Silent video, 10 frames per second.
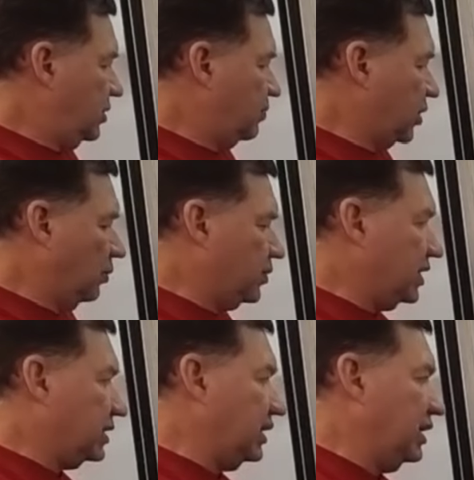
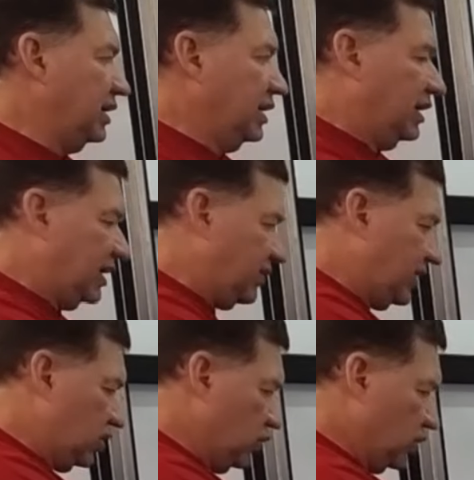appropriately. And
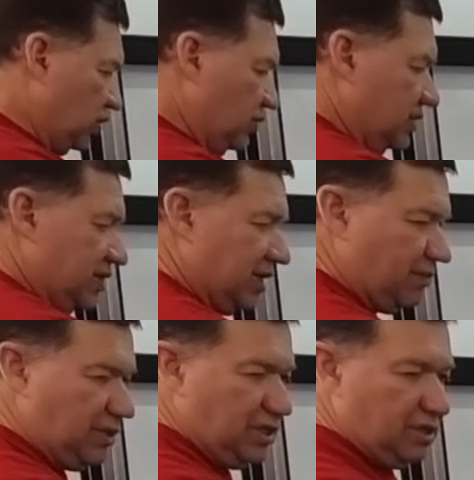then you could do the
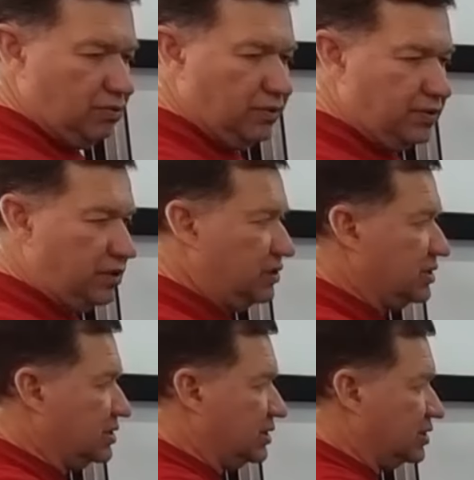same here with the
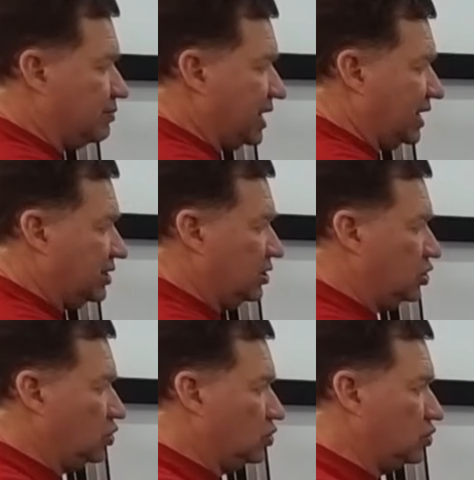resistance band.
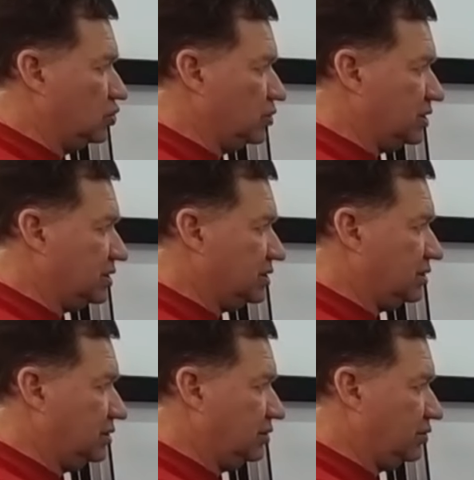You could do
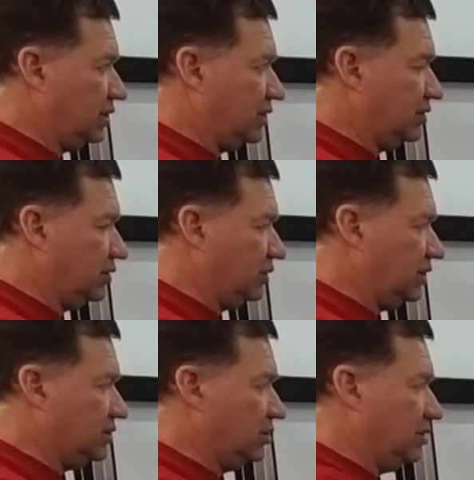this, right, your
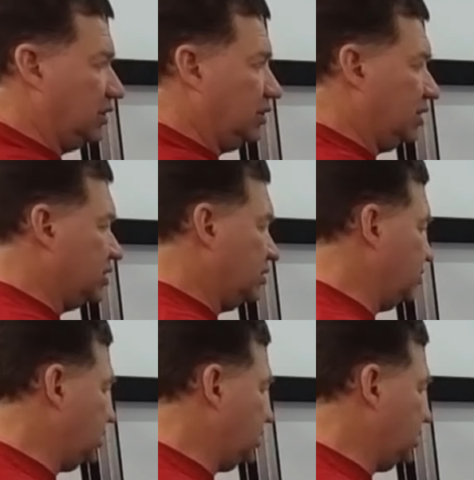internal and external